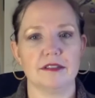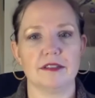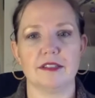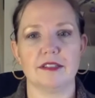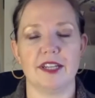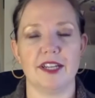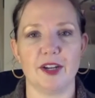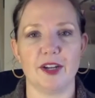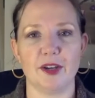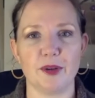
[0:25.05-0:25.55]

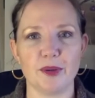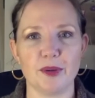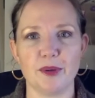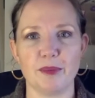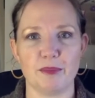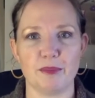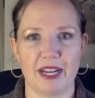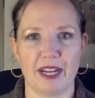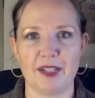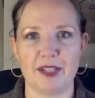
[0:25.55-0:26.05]
you know, who
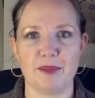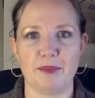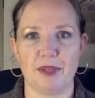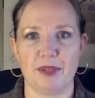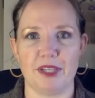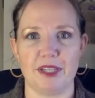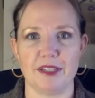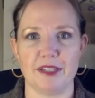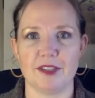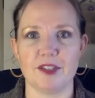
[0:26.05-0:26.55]
might
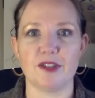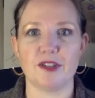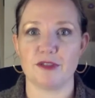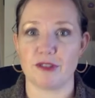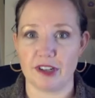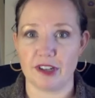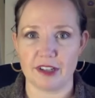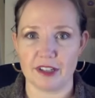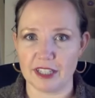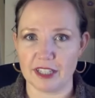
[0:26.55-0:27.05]
be
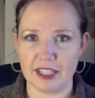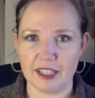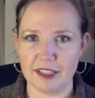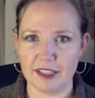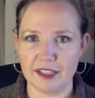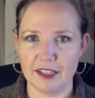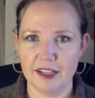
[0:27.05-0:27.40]
struggling.